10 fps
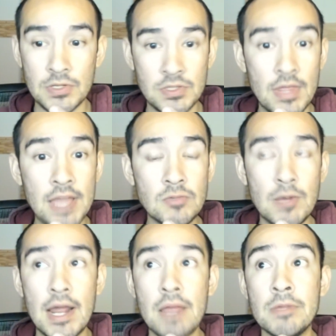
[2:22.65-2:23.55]
So that's
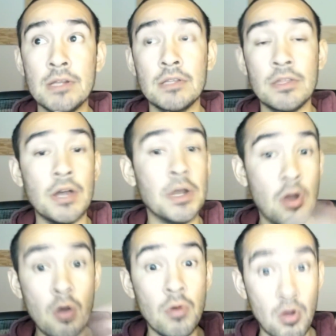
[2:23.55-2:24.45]
when I immediately thought,
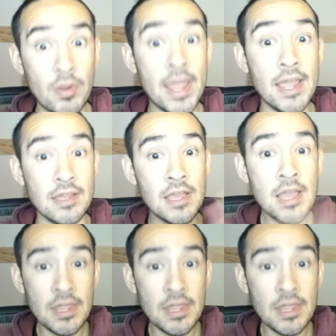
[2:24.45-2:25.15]
oh, okay,